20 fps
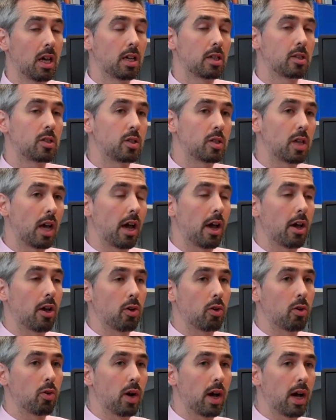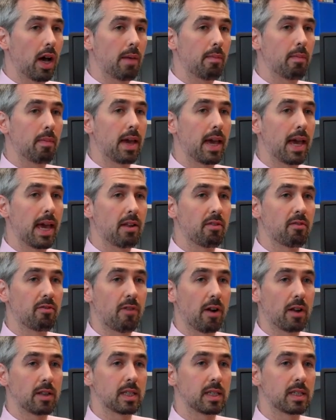So in
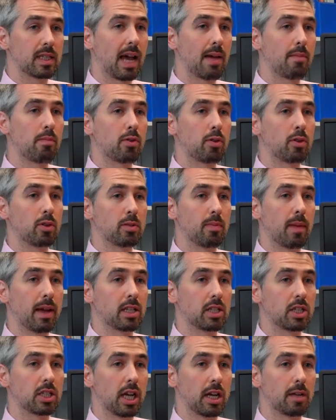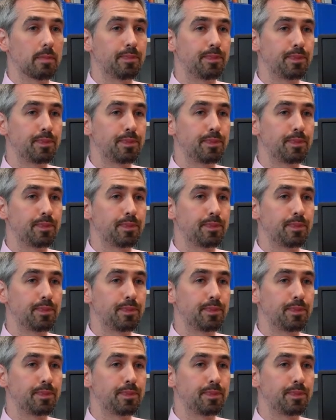frontotemporal dementia,